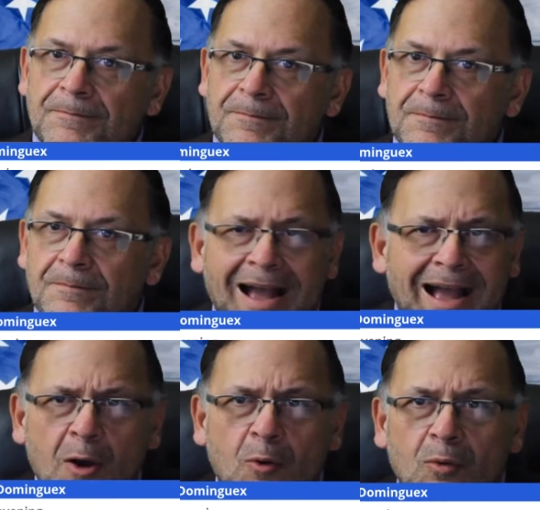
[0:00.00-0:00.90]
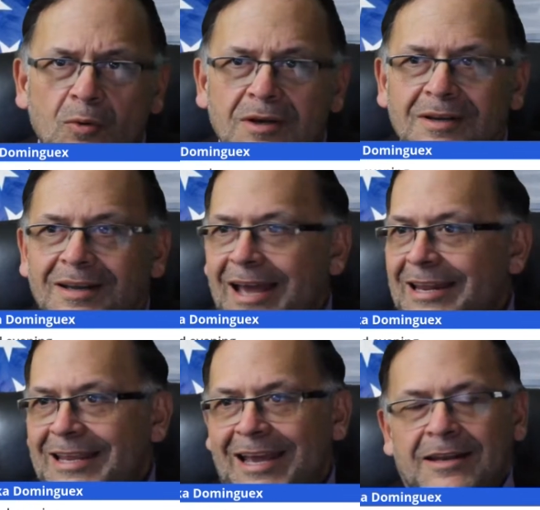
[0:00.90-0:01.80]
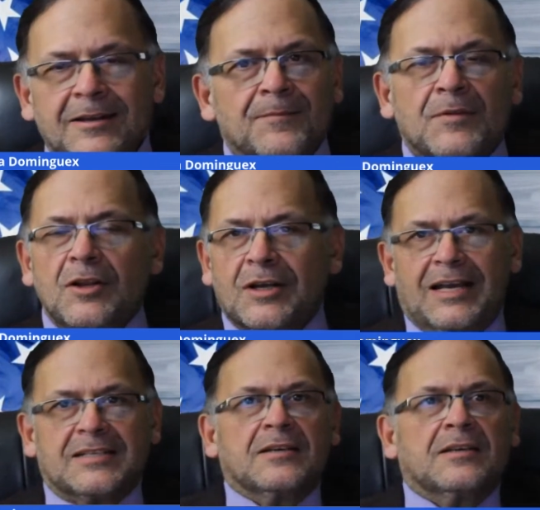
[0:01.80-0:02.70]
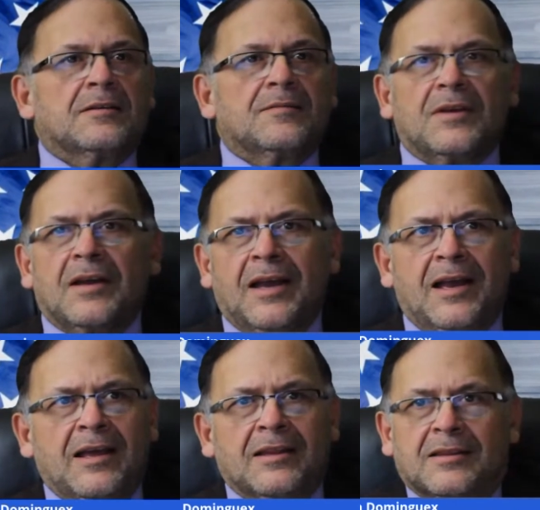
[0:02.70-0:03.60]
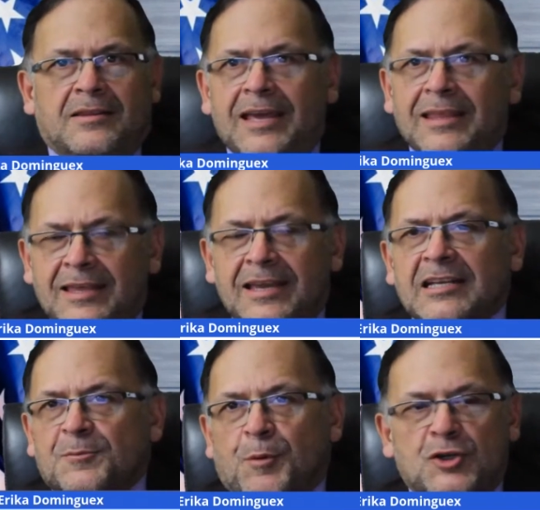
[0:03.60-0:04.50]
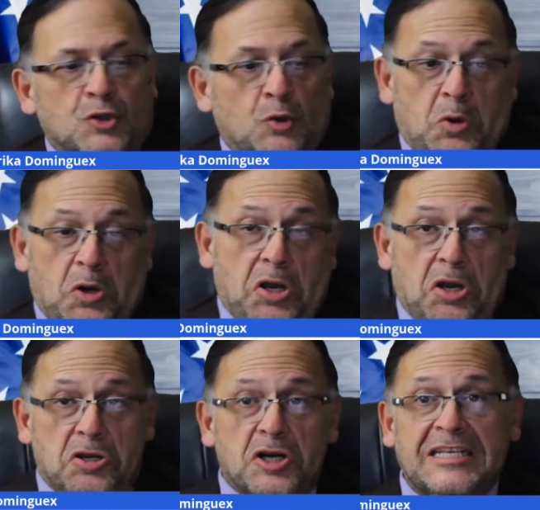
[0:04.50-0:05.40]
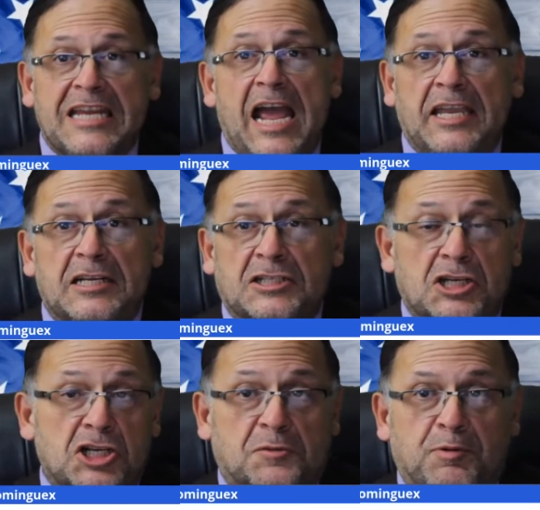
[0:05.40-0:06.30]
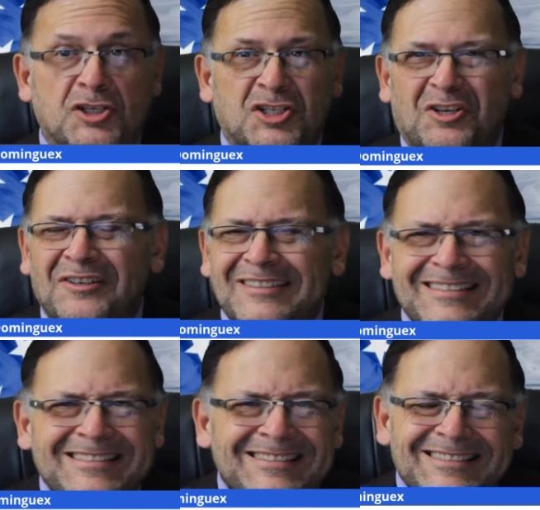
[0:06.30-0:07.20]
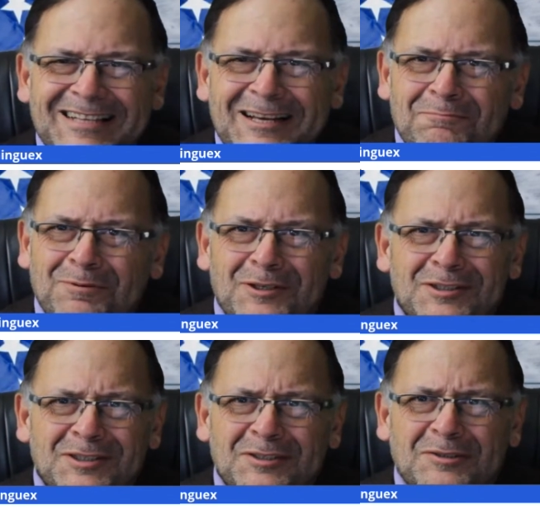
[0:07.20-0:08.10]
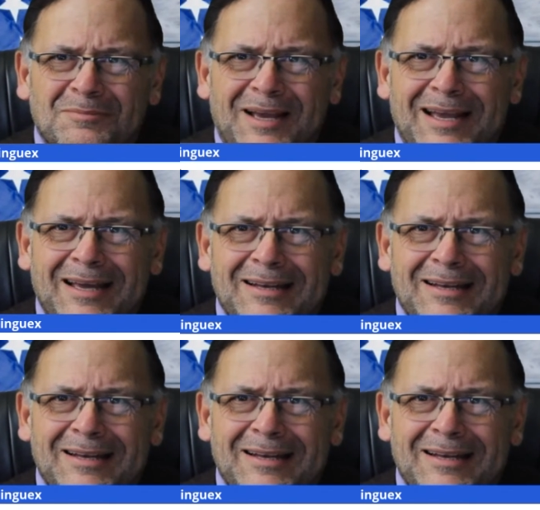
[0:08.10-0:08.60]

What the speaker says: How? And again, look, guys, and they think it's personal. Well, you're attacking us and it's personal. It's not personal, man.